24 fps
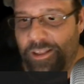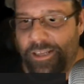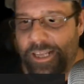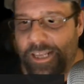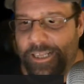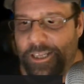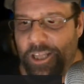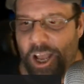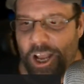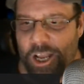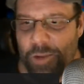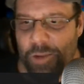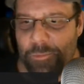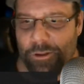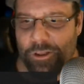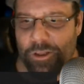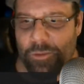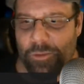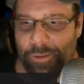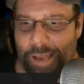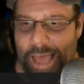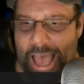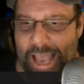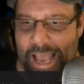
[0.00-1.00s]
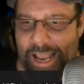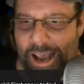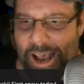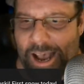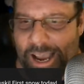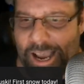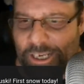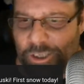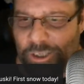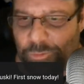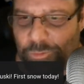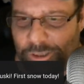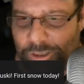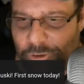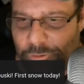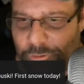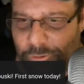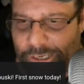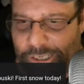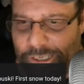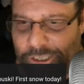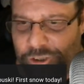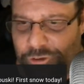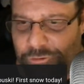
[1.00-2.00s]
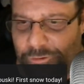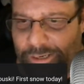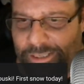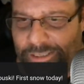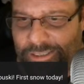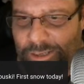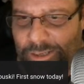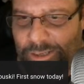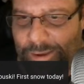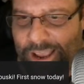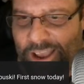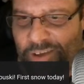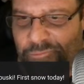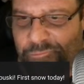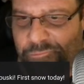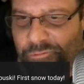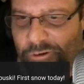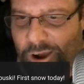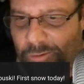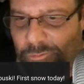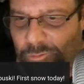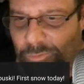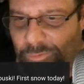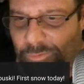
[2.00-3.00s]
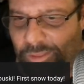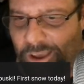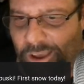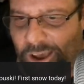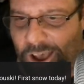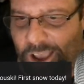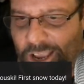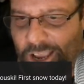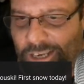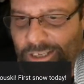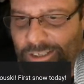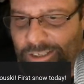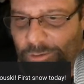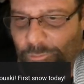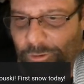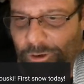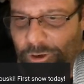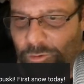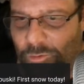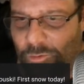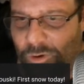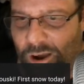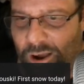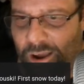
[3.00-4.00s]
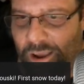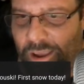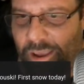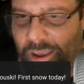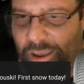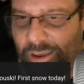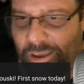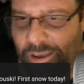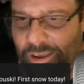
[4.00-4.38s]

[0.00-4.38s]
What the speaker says: They talk about the black eyes with the green screens. They may have problems with the eyes. I wonder why.